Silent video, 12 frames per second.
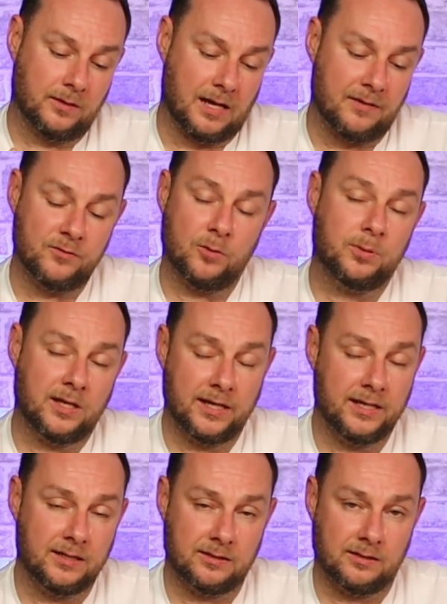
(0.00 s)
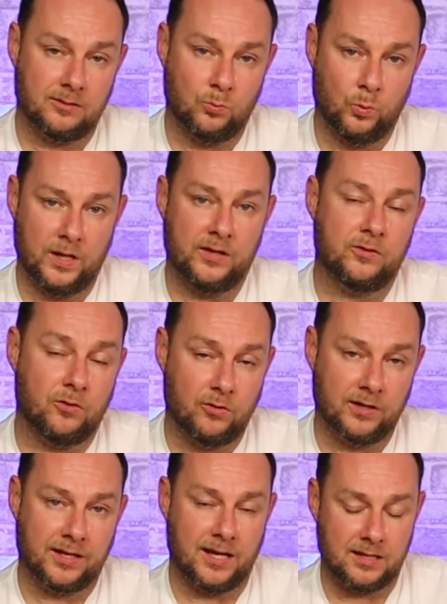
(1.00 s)
I've not played with
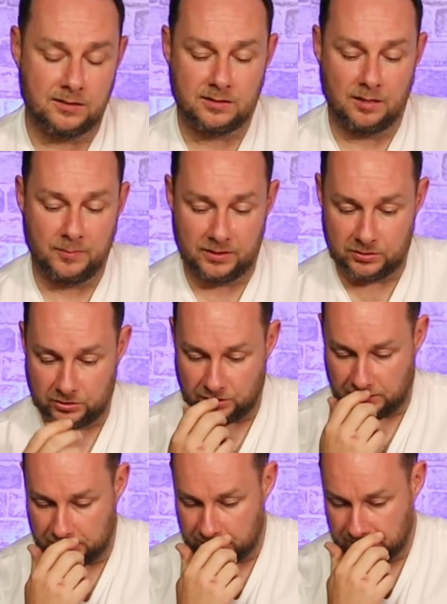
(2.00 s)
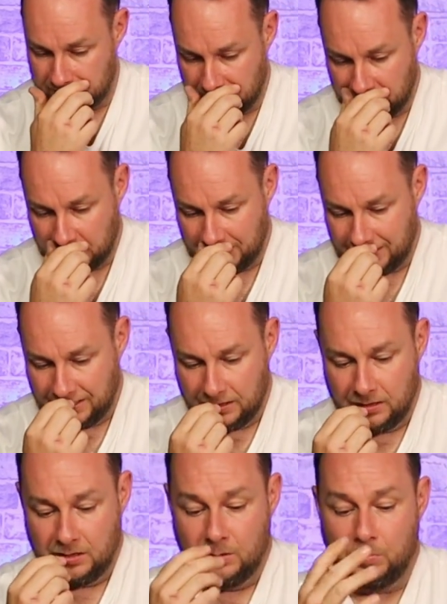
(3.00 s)
or against demolition charges,
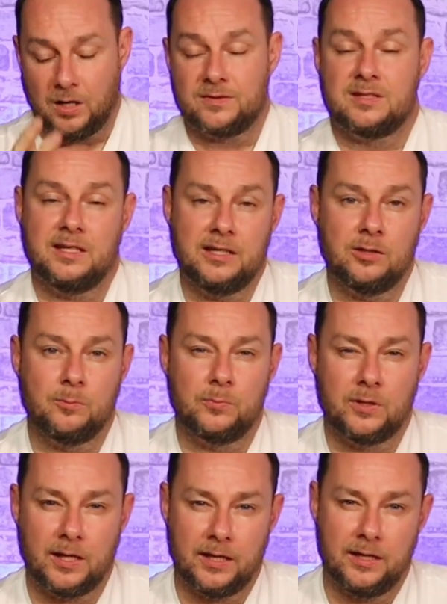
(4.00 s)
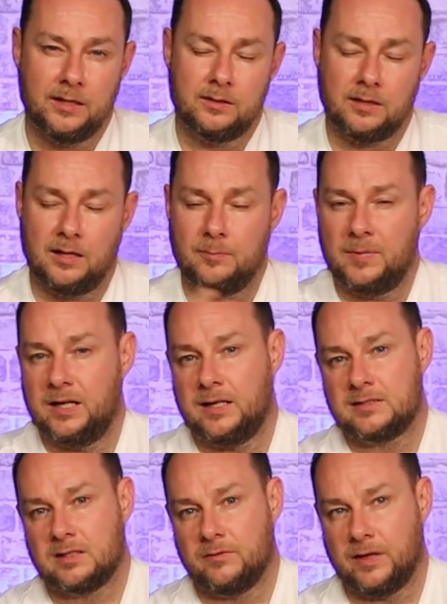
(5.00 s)
but I've seen them played at my
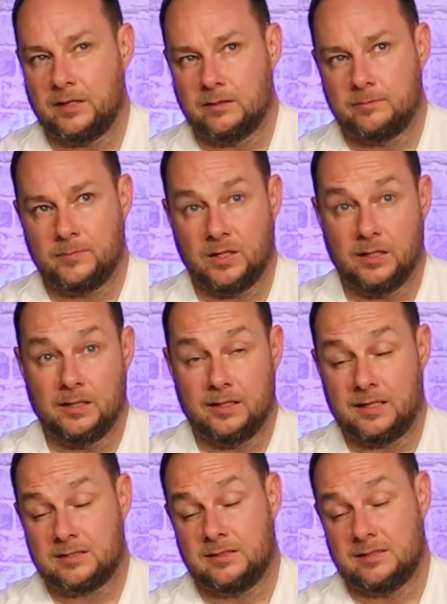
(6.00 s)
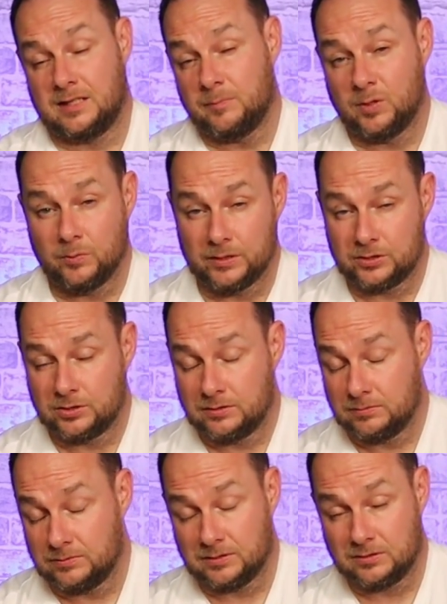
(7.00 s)
last event last December,
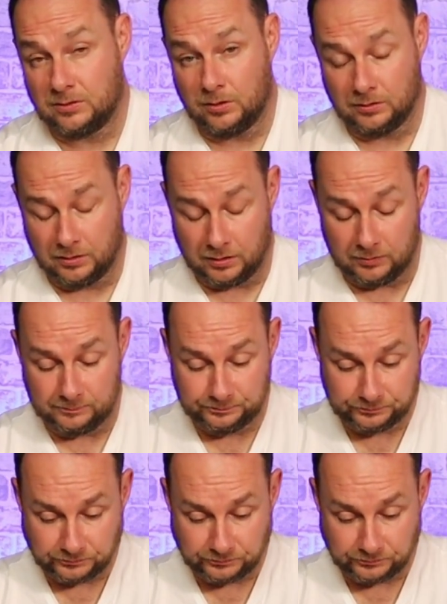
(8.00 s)
which was so long ago.